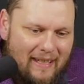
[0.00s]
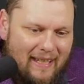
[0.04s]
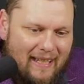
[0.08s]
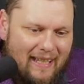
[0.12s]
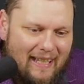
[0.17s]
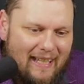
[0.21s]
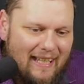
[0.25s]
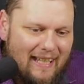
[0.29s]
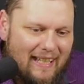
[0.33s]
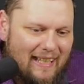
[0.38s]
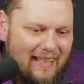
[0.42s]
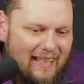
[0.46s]

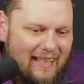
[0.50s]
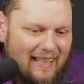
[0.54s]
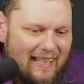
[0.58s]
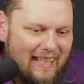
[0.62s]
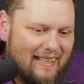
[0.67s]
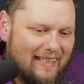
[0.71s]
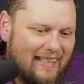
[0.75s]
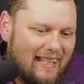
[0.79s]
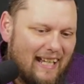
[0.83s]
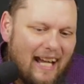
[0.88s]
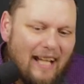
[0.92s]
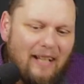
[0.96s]

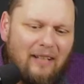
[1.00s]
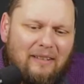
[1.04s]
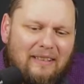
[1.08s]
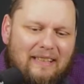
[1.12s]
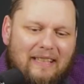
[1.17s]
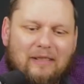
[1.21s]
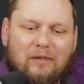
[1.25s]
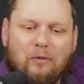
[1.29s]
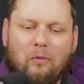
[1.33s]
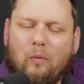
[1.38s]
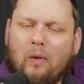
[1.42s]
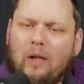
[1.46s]
And I'll
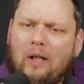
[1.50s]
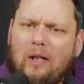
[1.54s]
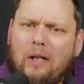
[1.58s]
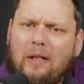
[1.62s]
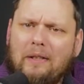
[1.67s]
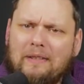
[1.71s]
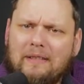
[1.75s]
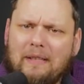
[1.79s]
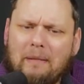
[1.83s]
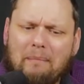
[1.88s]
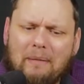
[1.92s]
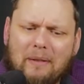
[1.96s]
need to work
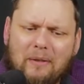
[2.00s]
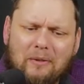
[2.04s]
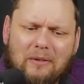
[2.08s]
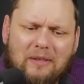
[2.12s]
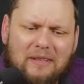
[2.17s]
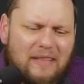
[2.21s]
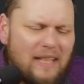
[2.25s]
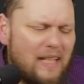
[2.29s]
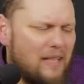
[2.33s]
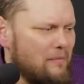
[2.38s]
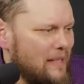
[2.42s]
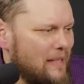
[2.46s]
on some of those
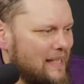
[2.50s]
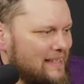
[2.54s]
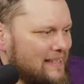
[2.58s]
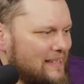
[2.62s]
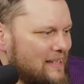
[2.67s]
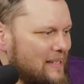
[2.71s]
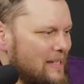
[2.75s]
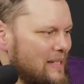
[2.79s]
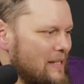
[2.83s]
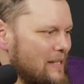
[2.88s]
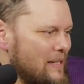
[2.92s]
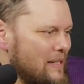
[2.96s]
segues.
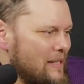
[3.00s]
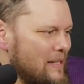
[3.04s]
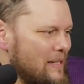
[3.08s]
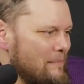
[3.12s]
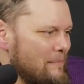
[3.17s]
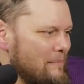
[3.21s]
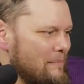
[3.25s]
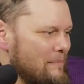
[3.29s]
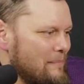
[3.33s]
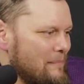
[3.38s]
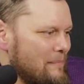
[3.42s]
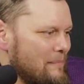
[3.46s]

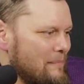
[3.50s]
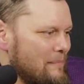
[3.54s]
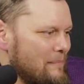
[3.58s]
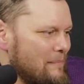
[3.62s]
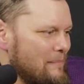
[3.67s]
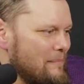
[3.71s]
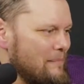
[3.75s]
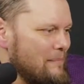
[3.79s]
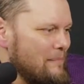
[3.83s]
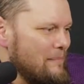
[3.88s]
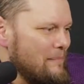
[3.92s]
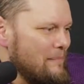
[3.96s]

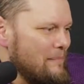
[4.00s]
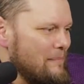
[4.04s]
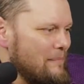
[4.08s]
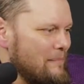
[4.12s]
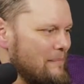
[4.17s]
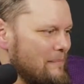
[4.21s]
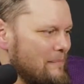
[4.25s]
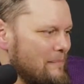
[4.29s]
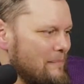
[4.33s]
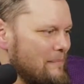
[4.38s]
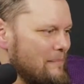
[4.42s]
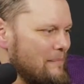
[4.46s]
So
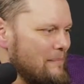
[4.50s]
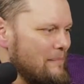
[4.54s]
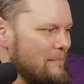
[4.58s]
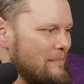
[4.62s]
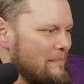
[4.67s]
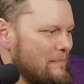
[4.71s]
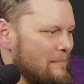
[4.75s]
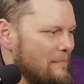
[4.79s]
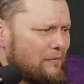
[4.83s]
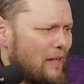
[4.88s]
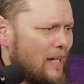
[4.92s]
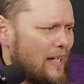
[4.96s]

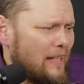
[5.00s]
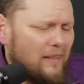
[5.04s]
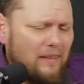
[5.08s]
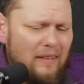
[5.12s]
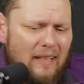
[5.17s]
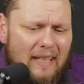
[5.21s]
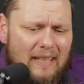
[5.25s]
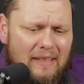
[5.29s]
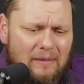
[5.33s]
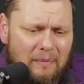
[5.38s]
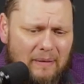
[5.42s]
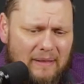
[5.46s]
let's
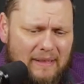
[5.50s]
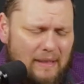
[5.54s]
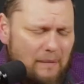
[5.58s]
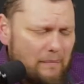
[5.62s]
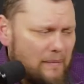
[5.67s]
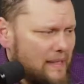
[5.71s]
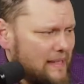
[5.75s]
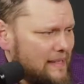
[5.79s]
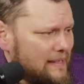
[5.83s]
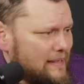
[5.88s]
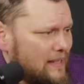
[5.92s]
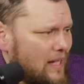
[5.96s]
finalize with some
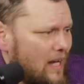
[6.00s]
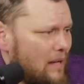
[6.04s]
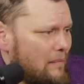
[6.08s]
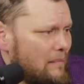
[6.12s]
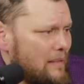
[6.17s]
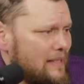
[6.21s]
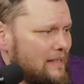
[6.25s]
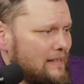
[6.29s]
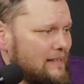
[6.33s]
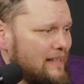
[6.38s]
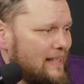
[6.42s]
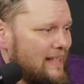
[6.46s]
of these
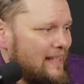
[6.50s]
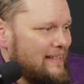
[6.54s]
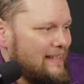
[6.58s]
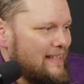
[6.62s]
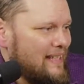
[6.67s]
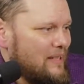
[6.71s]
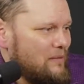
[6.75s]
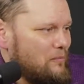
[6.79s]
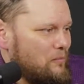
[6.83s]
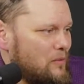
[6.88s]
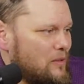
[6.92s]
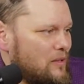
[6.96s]
comments, and
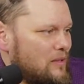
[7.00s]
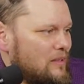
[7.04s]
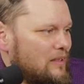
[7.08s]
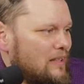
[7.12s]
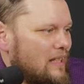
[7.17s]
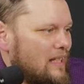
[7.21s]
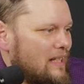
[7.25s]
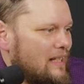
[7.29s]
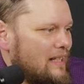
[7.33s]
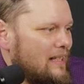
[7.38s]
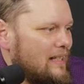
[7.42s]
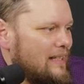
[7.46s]
then
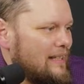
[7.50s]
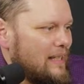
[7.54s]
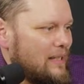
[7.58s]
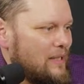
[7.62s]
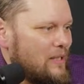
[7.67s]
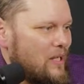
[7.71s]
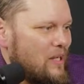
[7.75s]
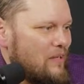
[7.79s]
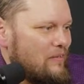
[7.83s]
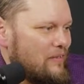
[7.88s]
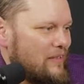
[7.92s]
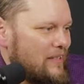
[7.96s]
we'll kick
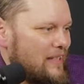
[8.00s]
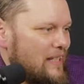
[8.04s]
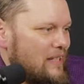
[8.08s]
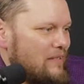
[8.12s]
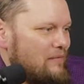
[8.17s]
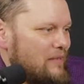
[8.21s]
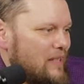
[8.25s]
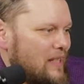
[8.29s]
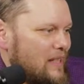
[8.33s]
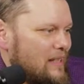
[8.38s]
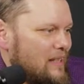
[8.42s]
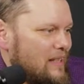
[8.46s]
off for the
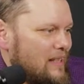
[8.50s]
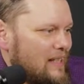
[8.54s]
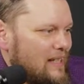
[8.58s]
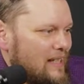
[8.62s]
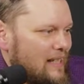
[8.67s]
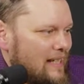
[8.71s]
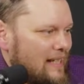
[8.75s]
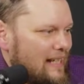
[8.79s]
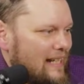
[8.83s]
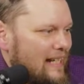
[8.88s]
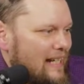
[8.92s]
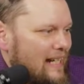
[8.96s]
evening.
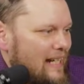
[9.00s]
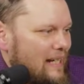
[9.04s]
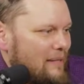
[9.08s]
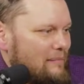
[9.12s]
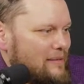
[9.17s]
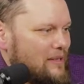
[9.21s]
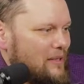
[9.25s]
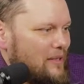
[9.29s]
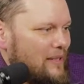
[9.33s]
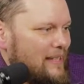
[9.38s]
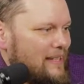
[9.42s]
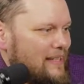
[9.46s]

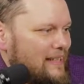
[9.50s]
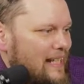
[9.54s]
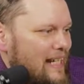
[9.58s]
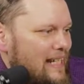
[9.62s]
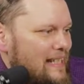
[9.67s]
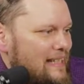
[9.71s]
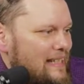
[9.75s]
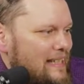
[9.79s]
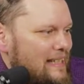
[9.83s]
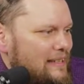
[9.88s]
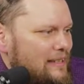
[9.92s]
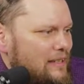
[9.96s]
So in the
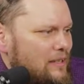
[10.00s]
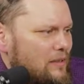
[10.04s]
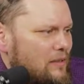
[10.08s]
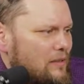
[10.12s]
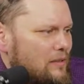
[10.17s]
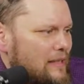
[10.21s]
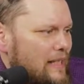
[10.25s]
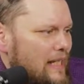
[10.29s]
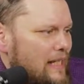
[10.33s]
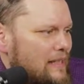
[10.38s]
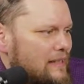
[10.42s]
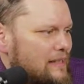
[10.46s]
90s
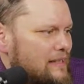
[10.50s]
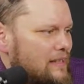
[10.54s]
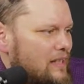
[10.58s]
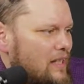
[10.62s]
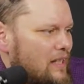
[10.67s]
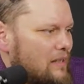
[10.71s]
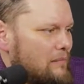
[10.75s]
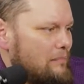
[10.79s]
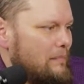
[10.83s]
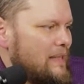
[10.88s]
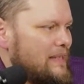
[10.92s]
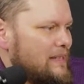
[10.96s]
Eurodance
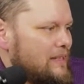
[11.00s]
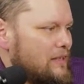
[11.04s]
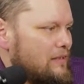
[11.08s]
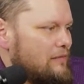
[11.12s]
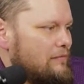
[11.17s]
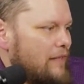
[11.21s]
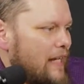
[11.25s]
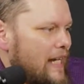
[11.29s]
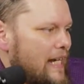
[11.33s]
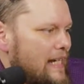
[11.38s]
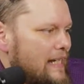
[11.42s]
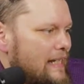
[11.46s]
song, Mr.
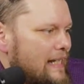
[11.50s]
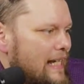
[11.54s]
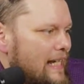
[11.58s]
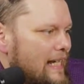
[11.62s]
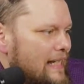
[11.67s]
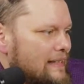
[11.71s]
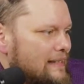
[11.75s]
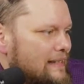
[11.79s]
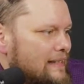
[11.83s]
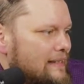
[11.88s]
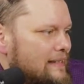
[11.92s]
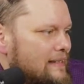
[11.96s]
Vane
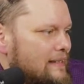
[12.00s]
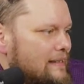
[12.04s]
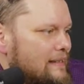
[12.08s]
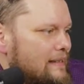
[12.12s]
has the